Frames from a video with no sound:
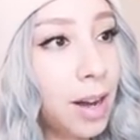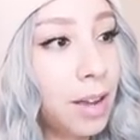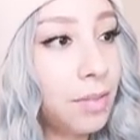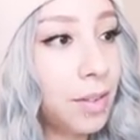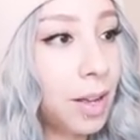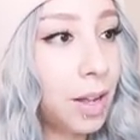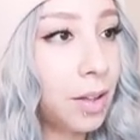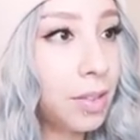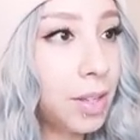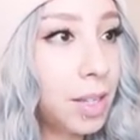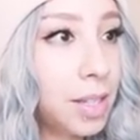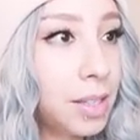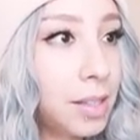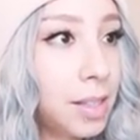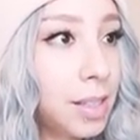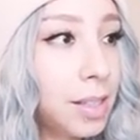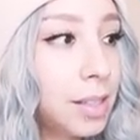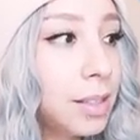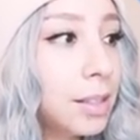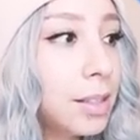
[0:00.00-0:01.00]
I found this.
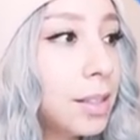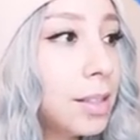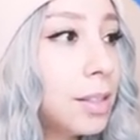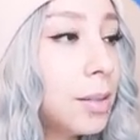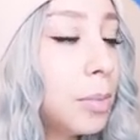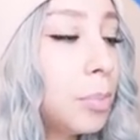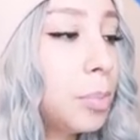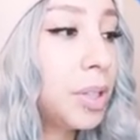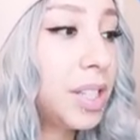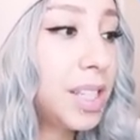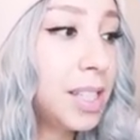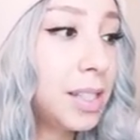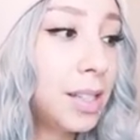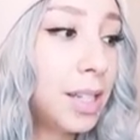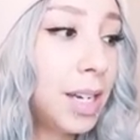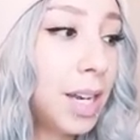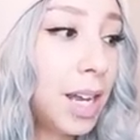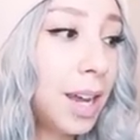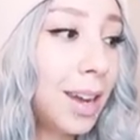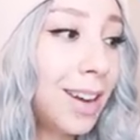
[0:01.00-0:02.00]
This is a
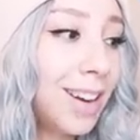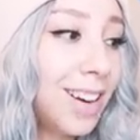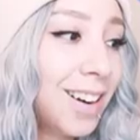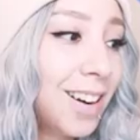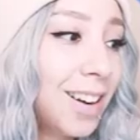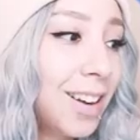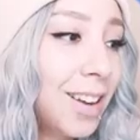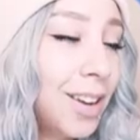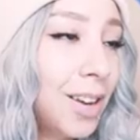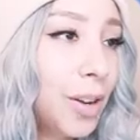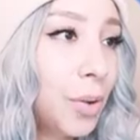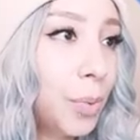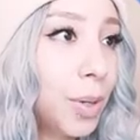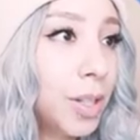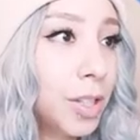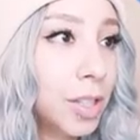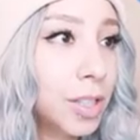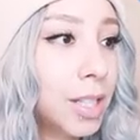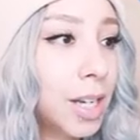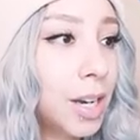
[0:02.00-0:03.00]
Simplicity hair. We
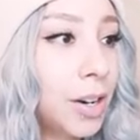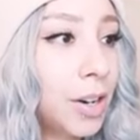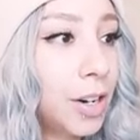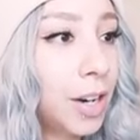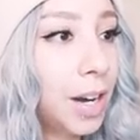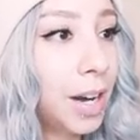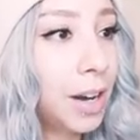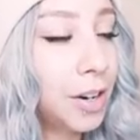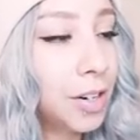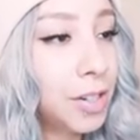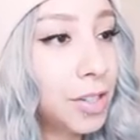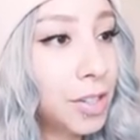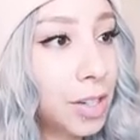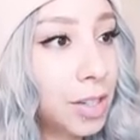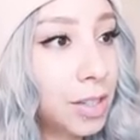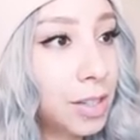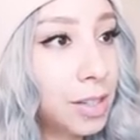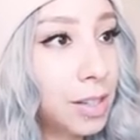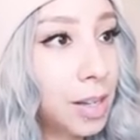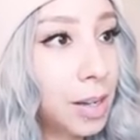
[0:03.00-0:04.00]
looked at her hairs
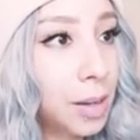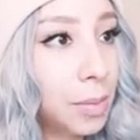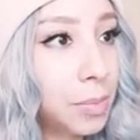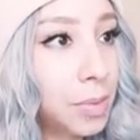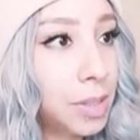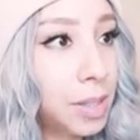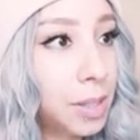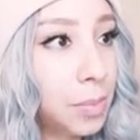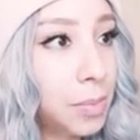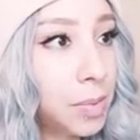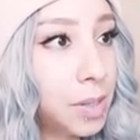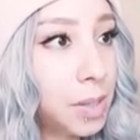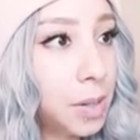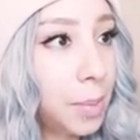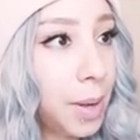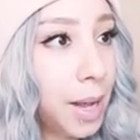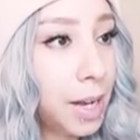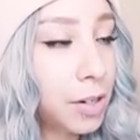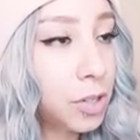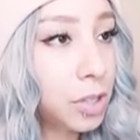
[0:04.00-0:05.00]
on um, Simsdom
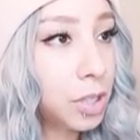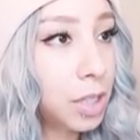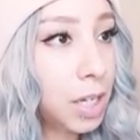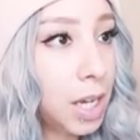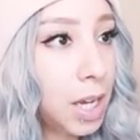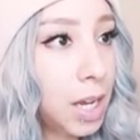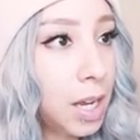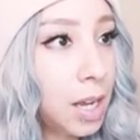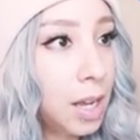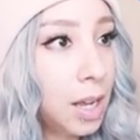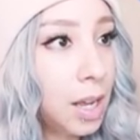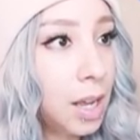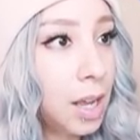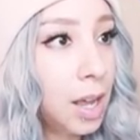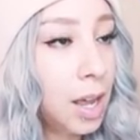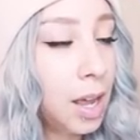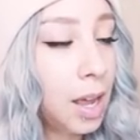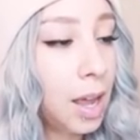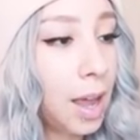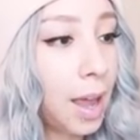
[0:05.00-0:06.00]
actually.
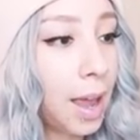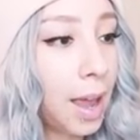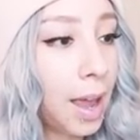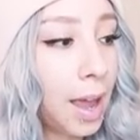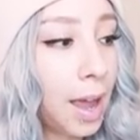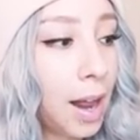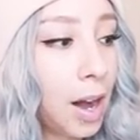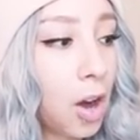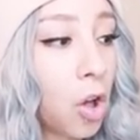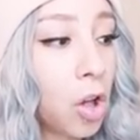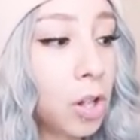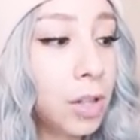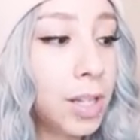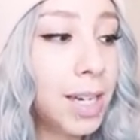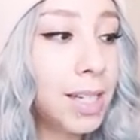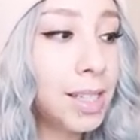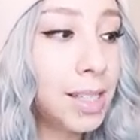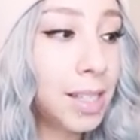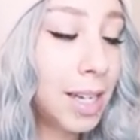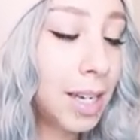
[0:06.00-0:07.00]
And all
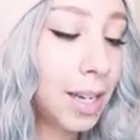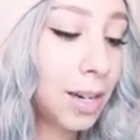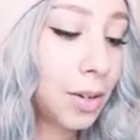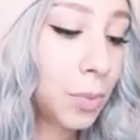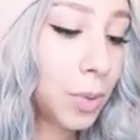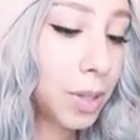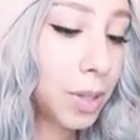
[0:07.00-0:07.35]
I did